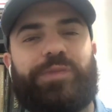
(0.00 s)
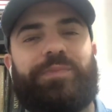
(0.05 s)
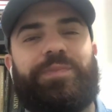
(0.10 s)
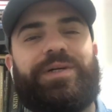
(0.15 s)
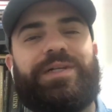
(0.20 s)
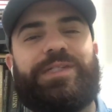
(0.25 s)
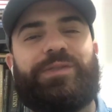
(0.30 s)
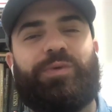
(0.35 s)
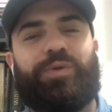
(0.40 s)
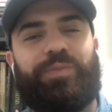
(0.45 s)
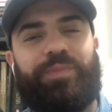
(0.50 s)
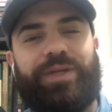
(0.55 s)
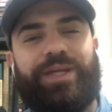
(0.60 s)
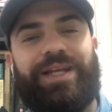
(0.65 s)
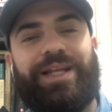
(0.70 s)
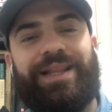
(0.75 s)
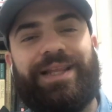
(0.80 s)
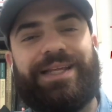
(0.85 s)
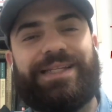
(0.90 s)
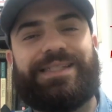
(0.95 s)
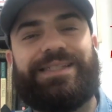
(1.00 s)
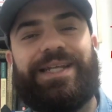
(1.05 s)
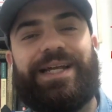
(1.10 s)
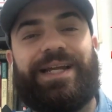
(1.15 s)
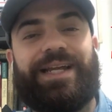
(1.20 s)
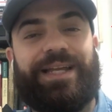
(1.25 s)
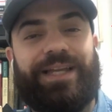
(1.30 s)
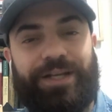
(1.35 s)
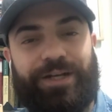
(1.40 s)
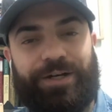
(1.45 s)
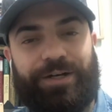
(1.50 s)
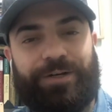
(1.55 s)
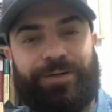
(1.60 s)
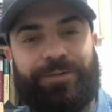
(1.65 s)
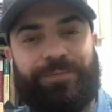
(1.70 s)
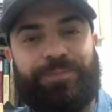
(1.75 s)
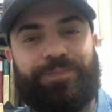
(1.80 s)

bills would be less than a year.